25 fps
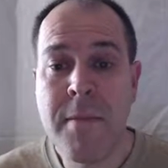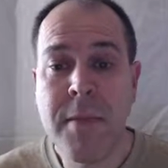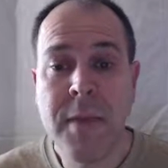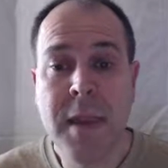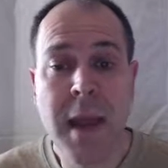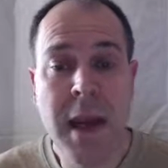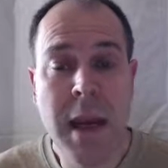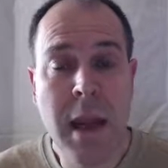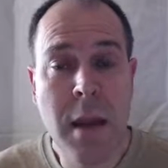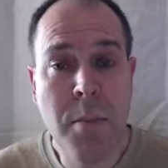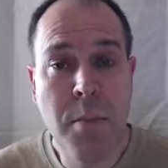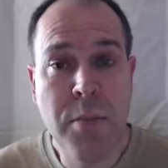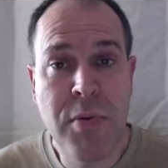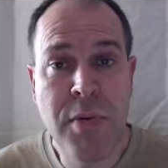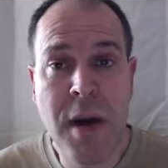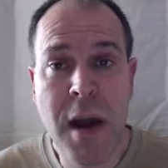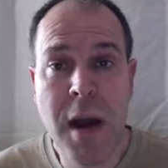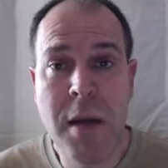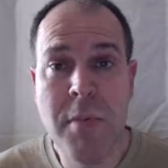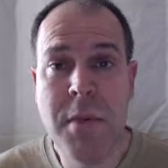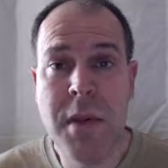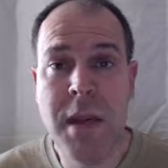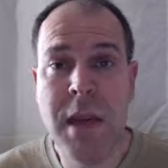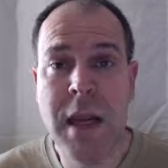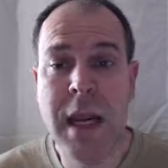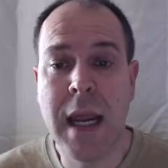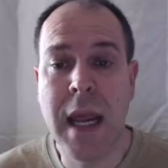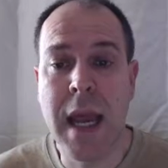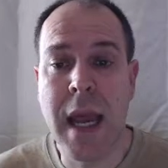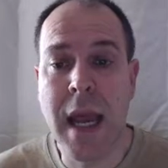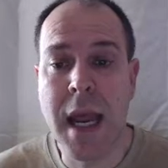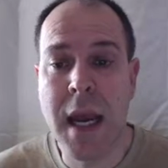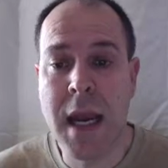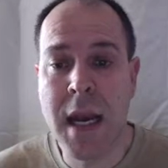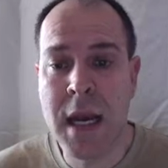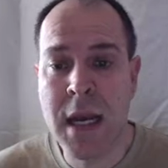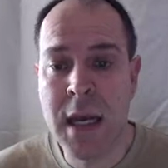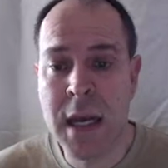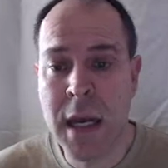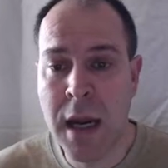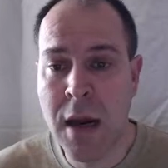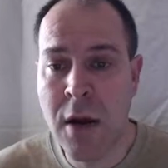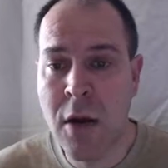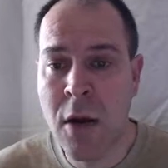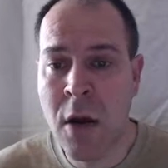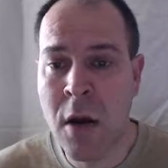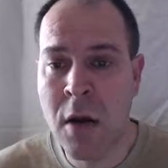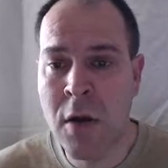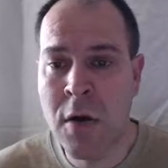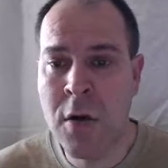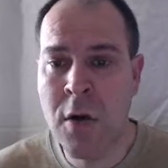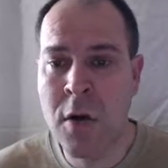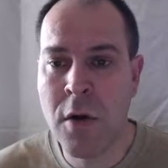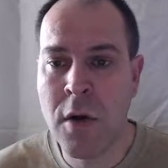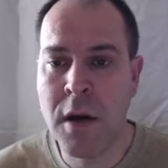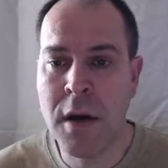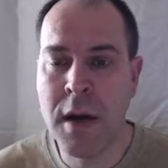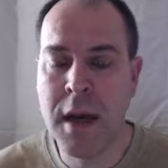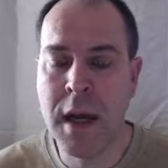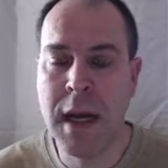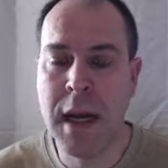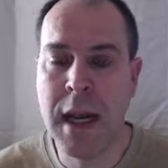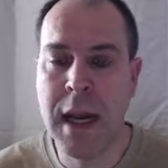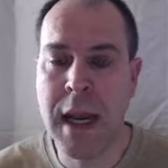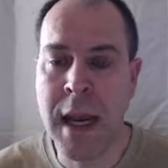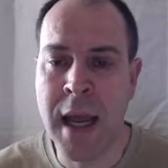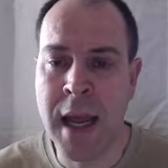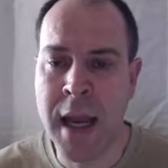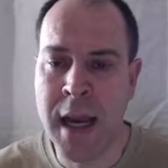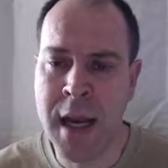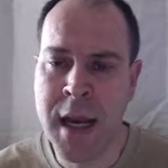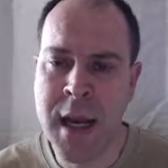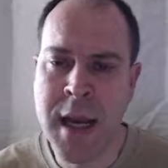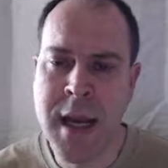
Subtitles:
then they primed it again, they color coated it again,